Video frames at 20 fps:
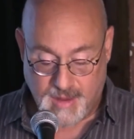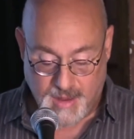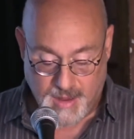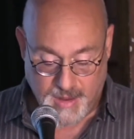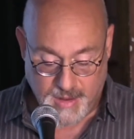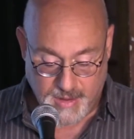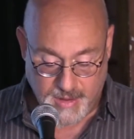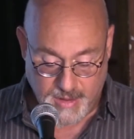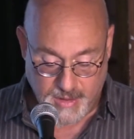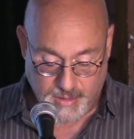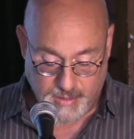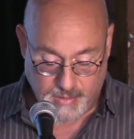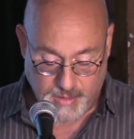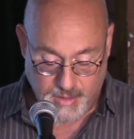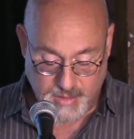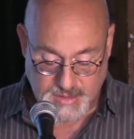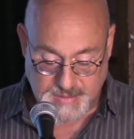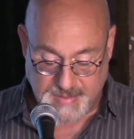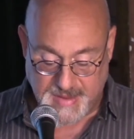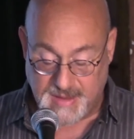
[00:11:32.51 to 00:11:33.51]
Uh, it
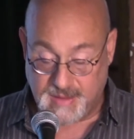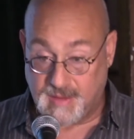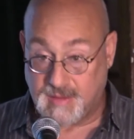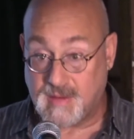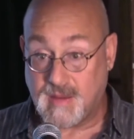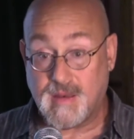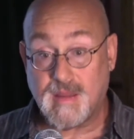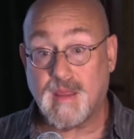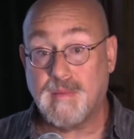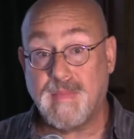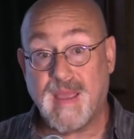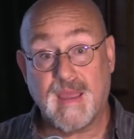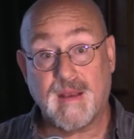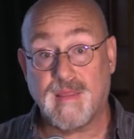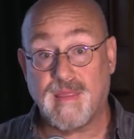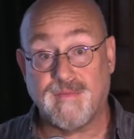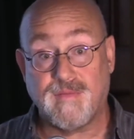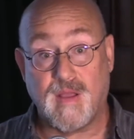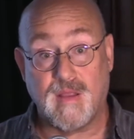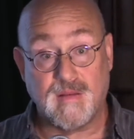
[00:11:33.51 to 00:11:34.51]
grows by the, the demand
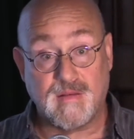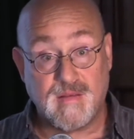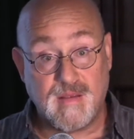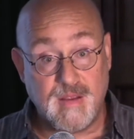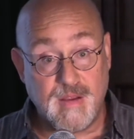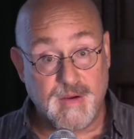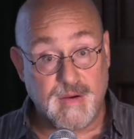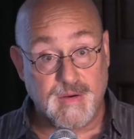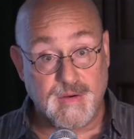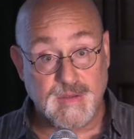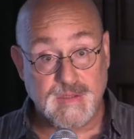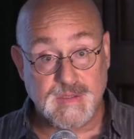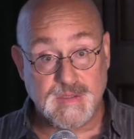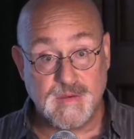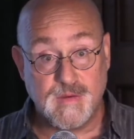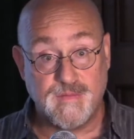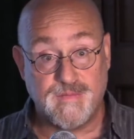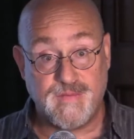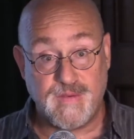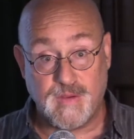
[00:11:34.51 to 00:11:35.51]
of the
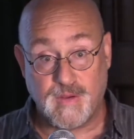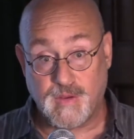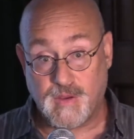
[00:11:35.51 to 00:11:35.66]
volunteers who feel